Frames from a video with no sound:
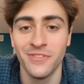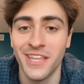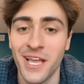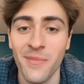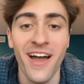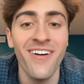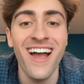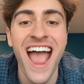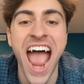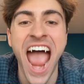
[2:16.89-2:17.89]
They come out
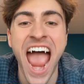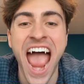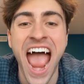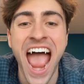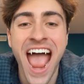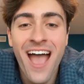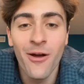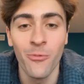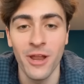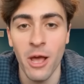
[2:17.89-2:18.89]

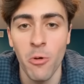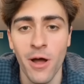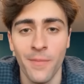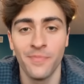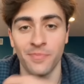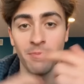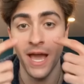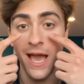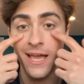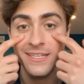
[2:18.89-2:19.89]
when I want. My
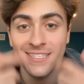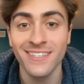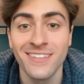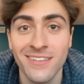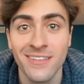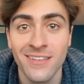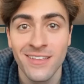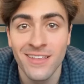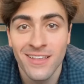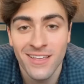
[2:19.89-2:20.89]
eyes?
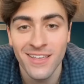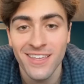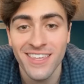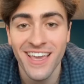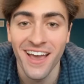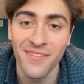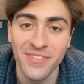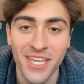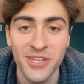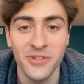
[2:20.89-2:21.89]
Yeah,
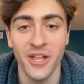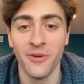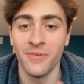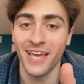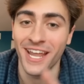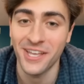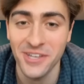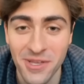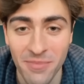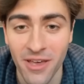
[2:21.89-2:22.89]
they do glow, and I could
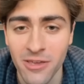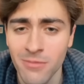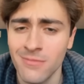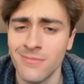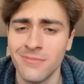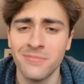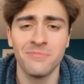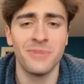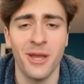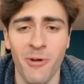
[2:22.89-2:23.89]
compel you,
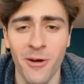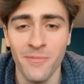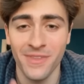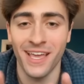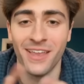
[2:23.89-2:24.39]
but I won't.